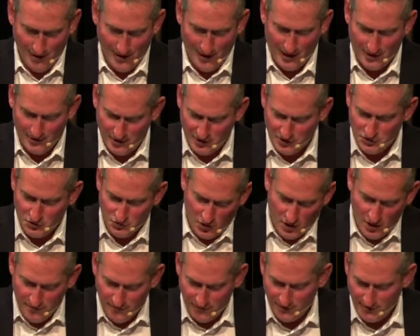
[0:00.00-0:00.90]
And I was
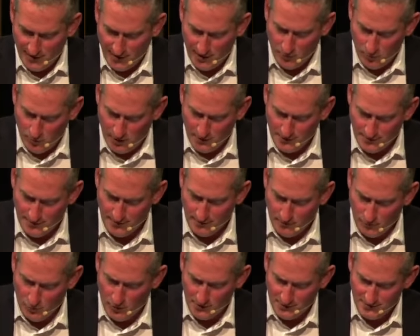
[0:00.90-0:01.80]
driving there
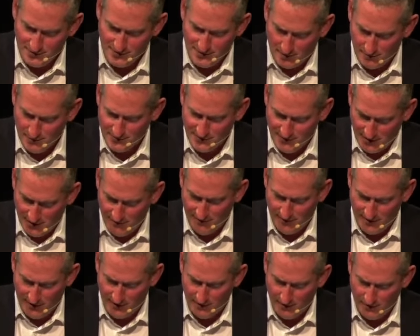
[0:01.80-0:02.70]
one summer's
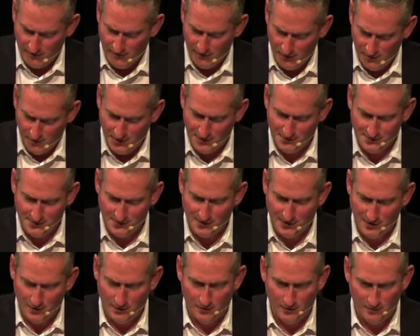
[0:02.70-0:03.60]
evening a few years
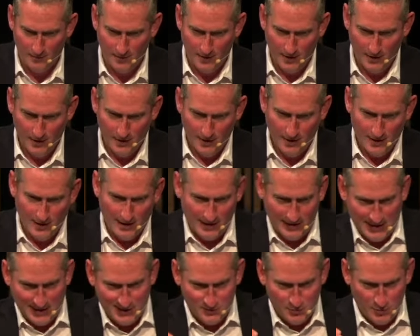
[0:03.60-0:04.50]
ago,
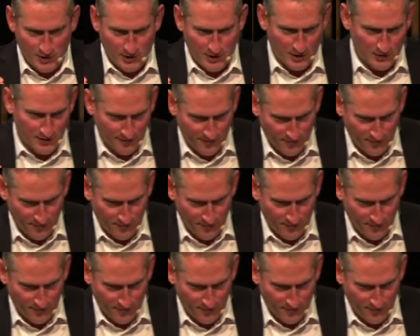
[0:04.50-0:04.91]
and as we kind